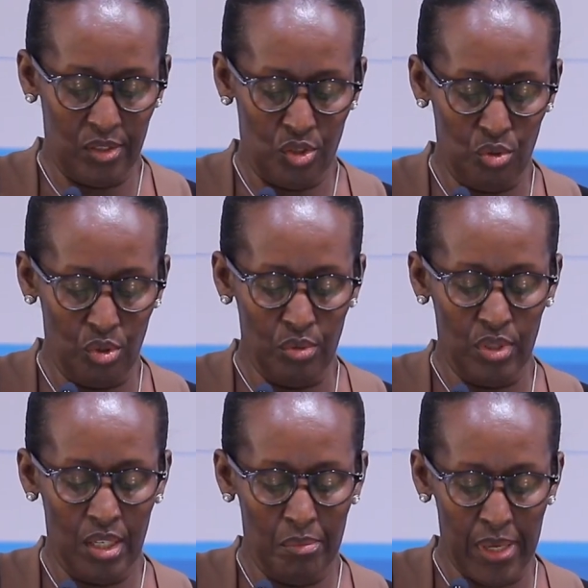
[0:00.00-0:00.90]
to
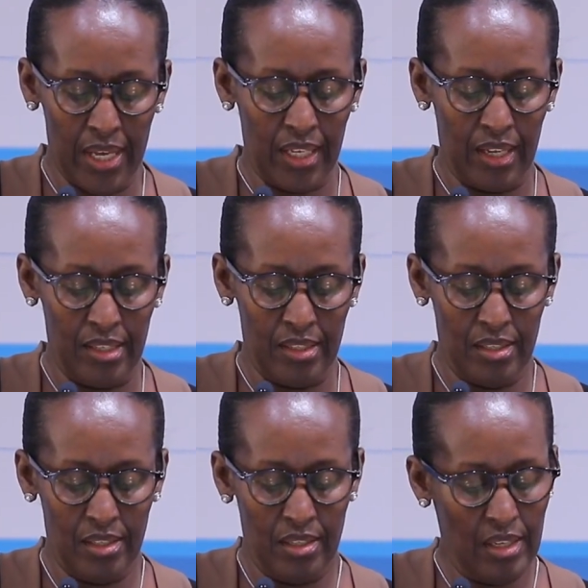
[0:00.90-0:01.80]
look back
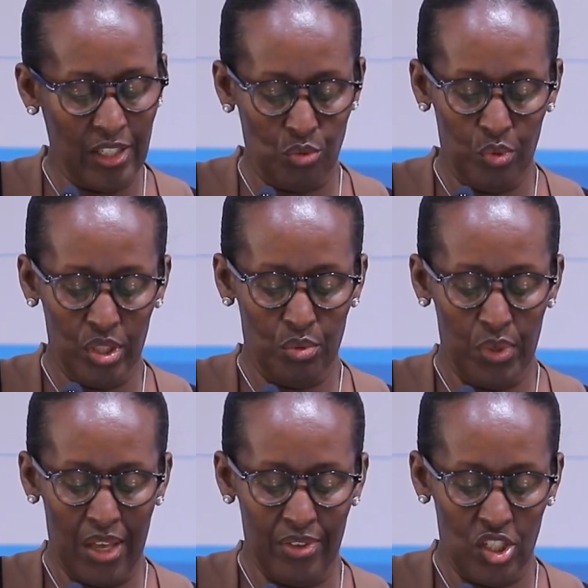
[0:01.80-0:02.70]
at what
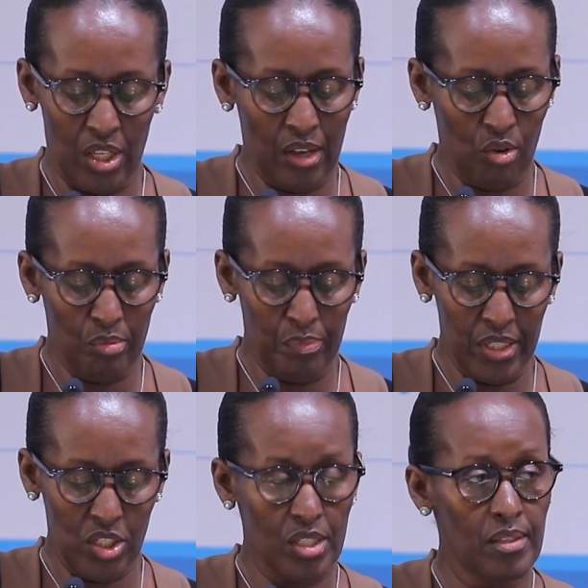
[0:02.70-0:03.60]
we have
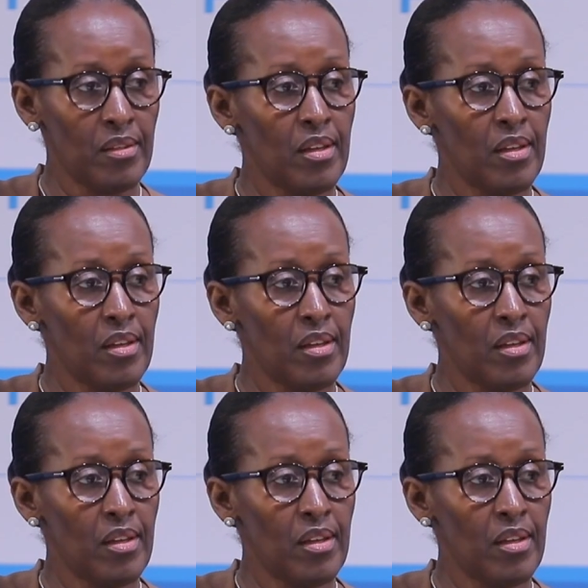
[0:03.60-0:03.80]
accomplished